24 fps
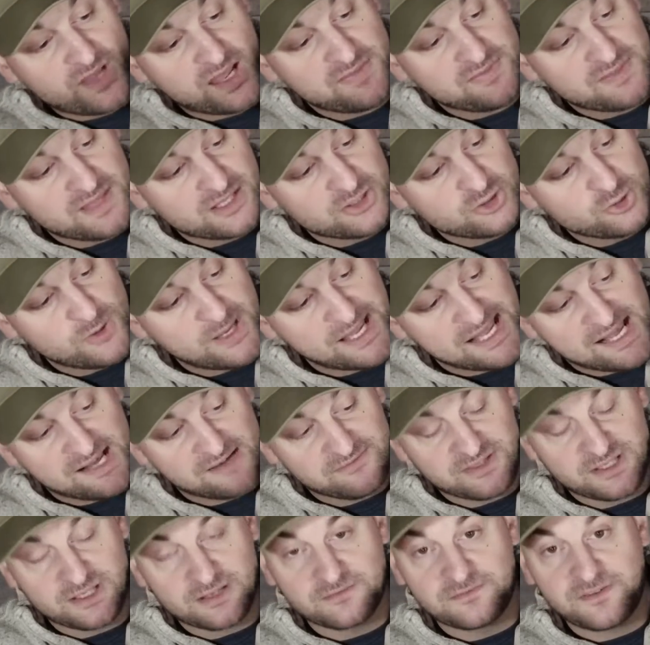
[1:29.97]
And then you have
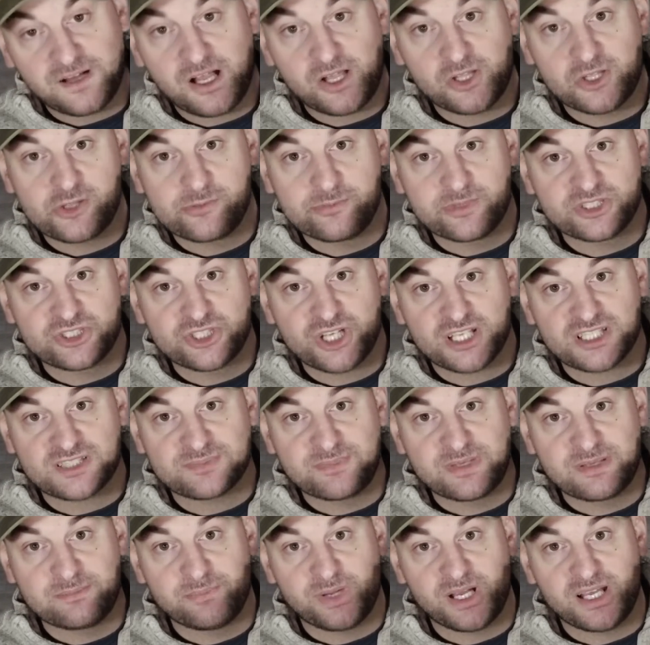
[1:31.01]
a volume
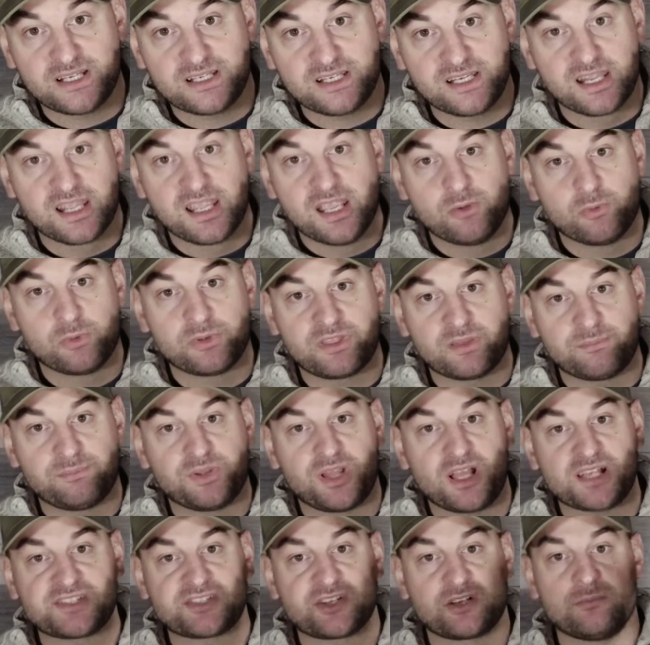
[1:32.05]
adjustment button with a
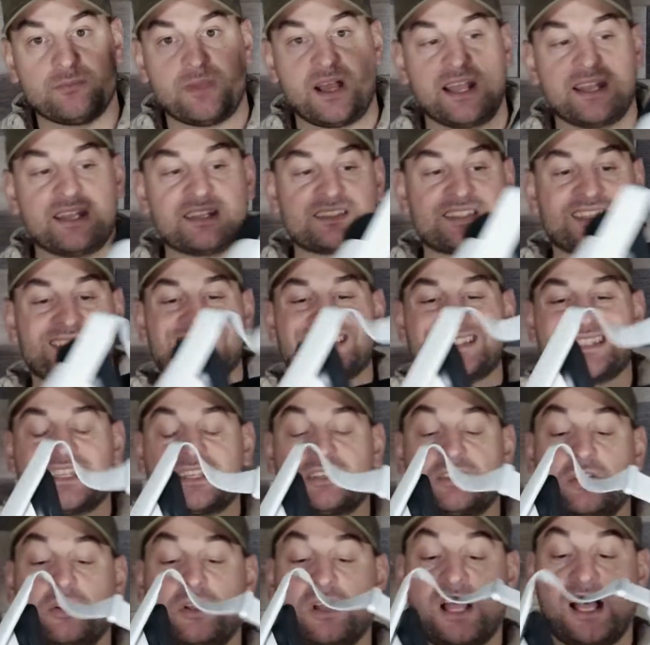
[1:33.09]
plus or minus
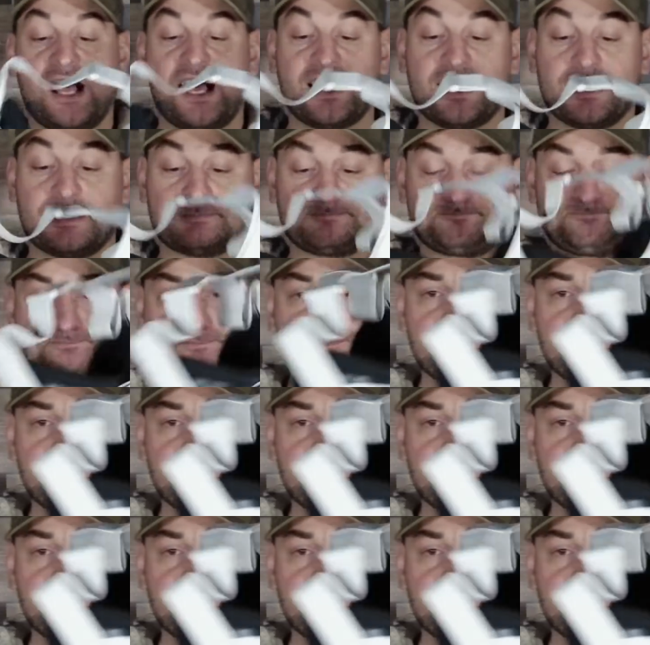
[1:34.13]
signal on it.